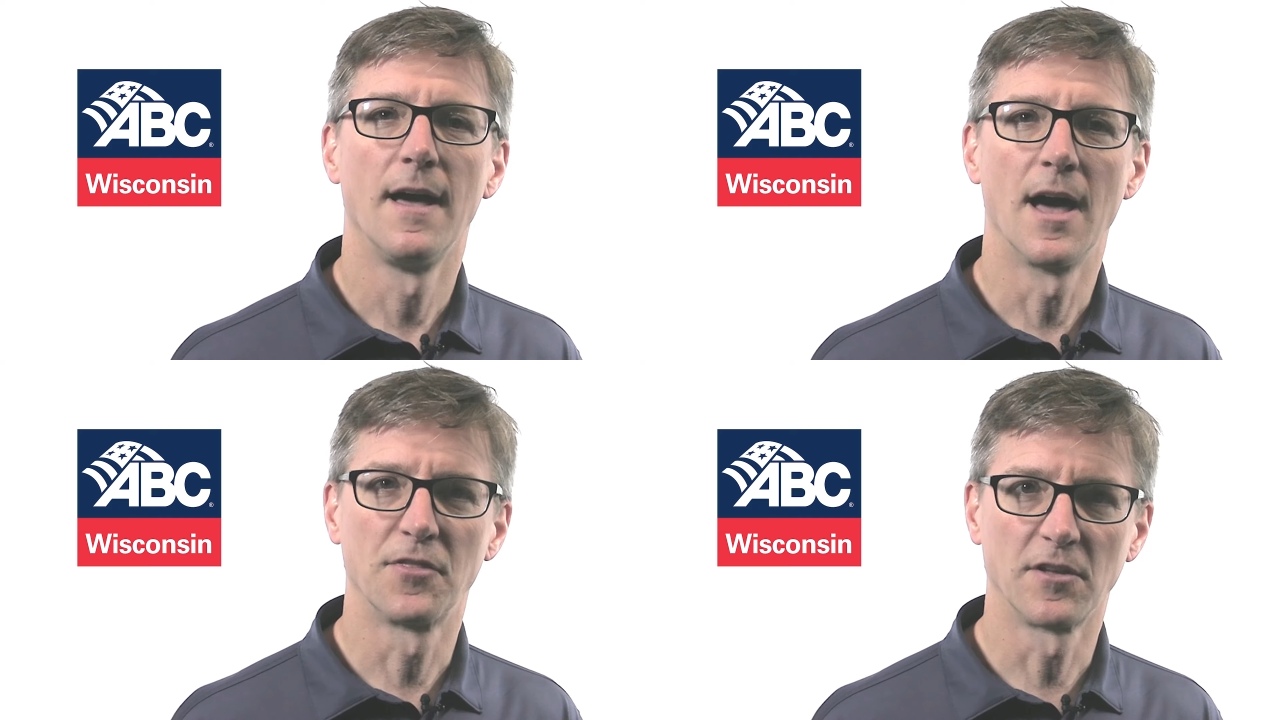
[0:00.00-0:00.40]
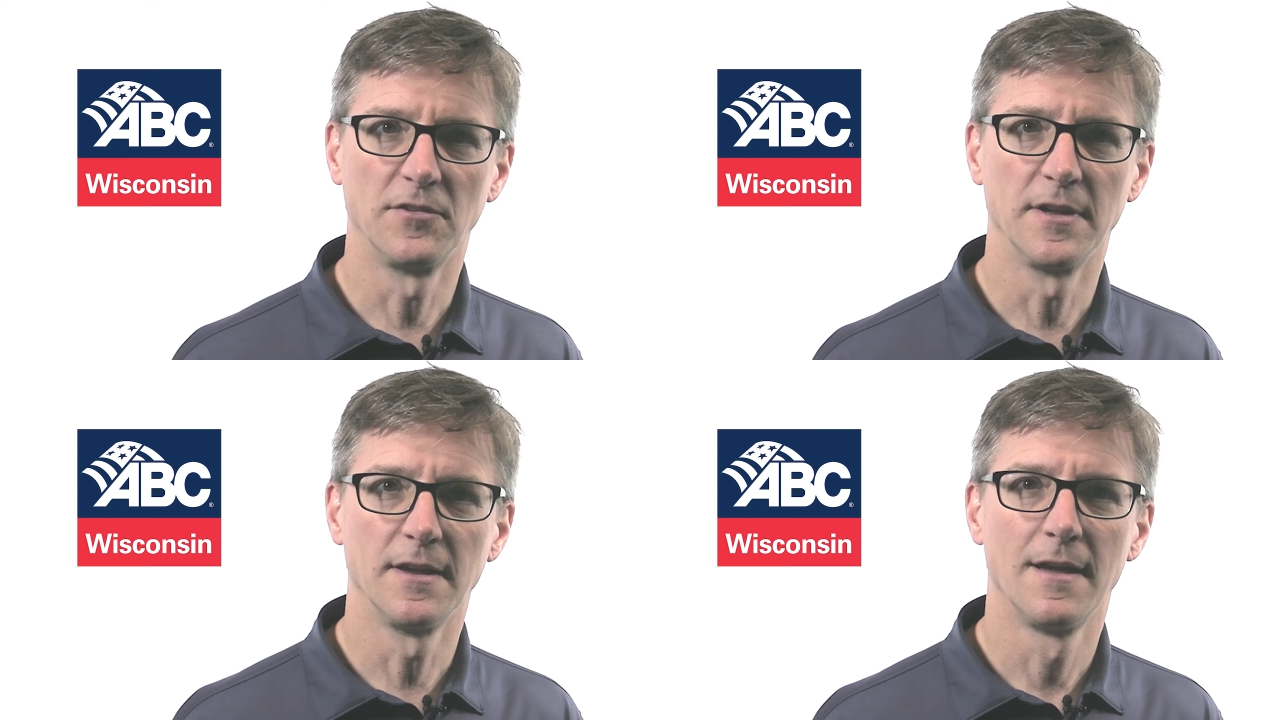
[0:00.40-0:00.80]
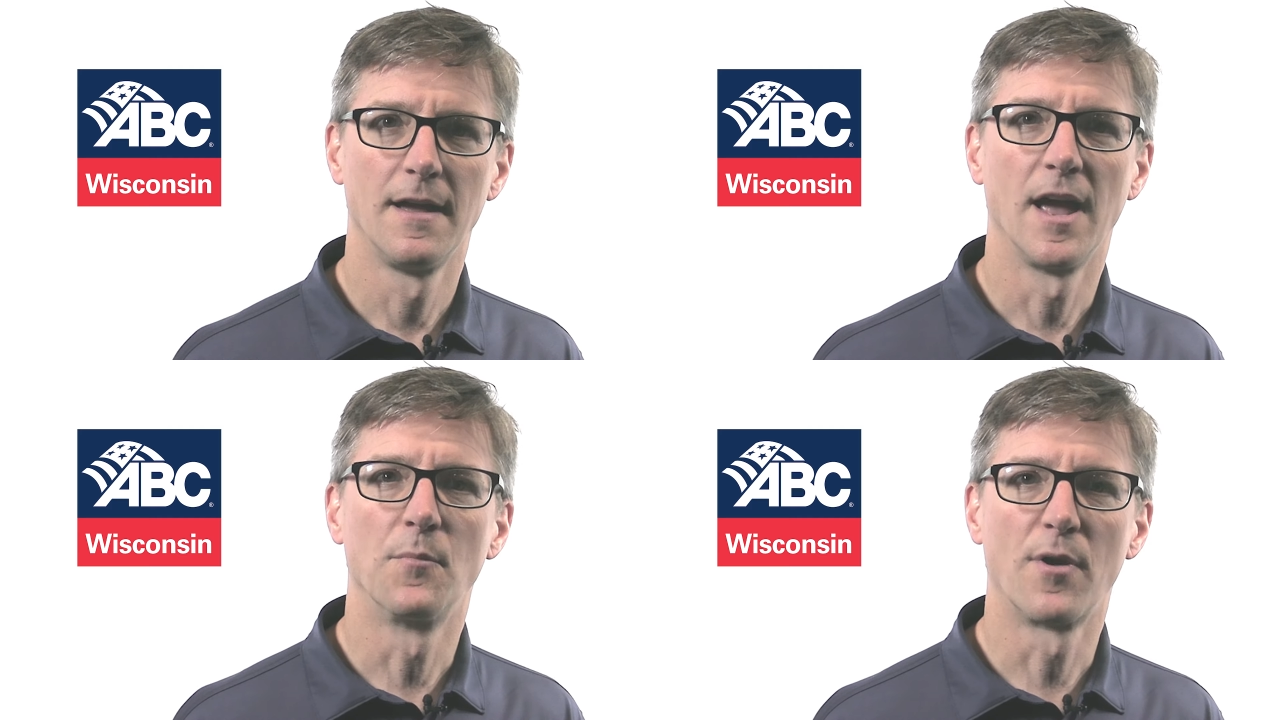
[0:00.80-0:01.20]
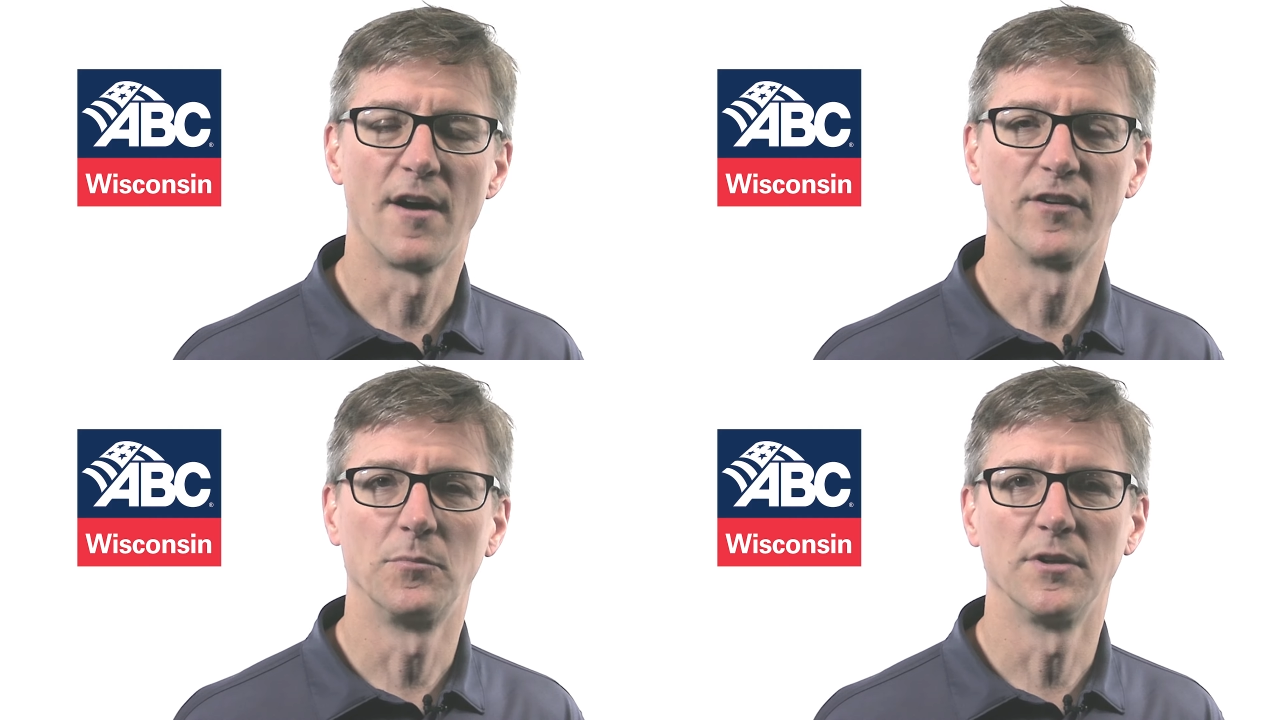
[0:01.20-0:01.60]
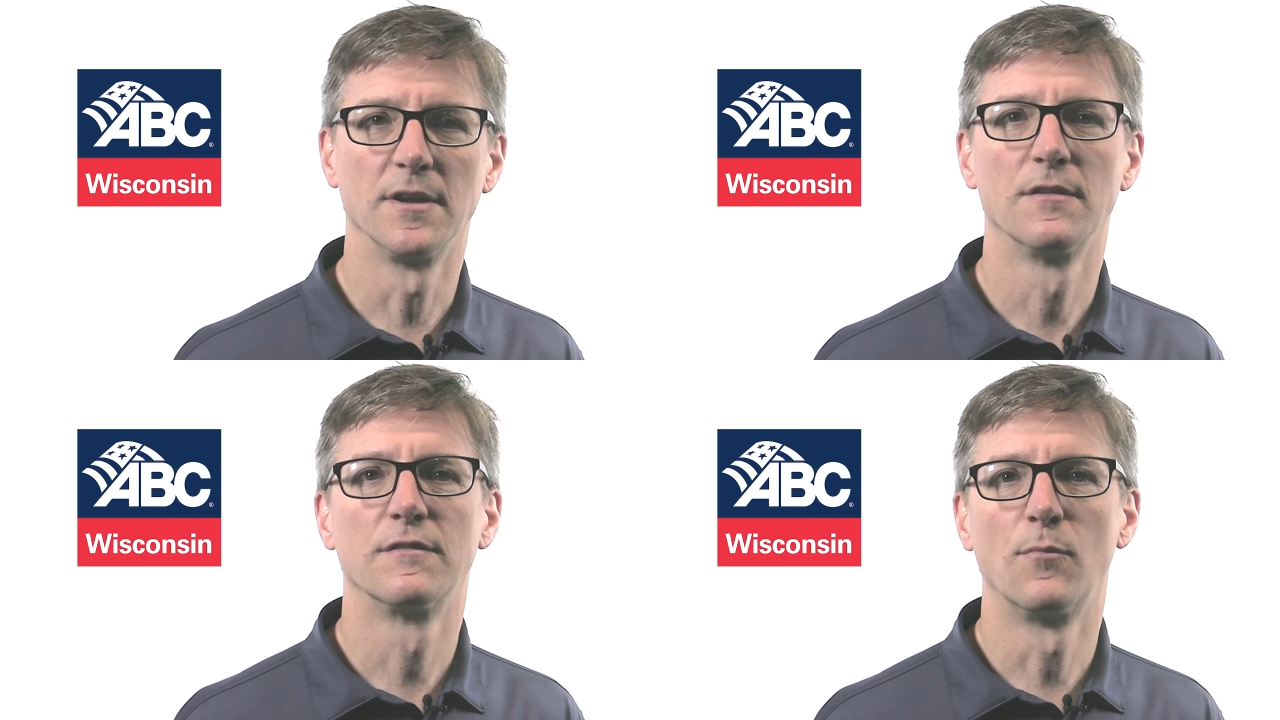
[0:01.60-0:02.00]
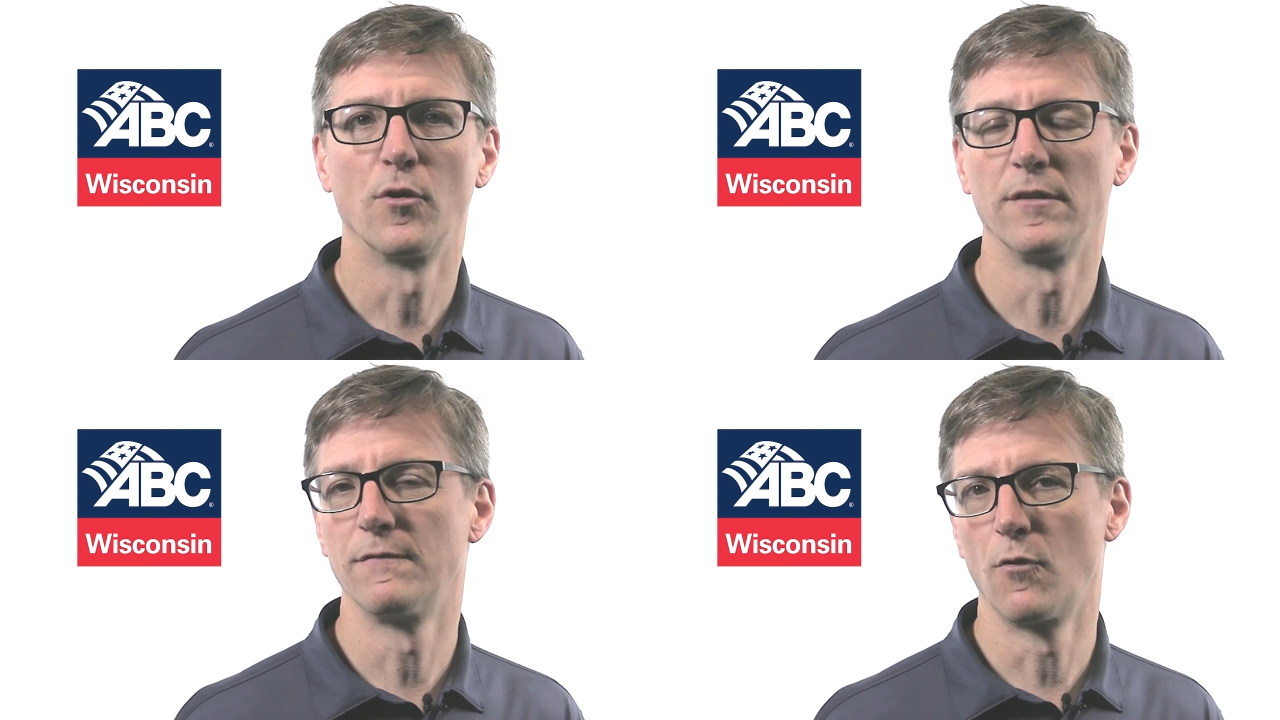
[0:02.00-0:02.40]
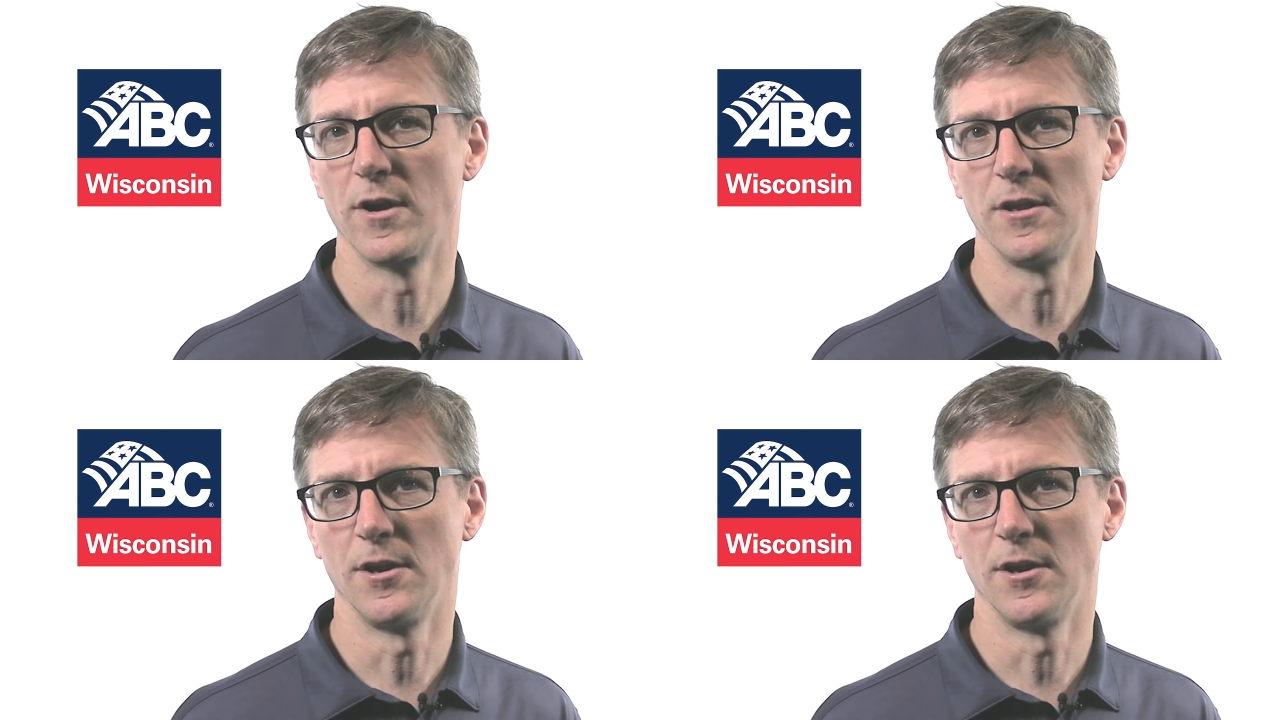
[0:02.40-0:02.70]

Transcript: ethically, and profitably for more than 40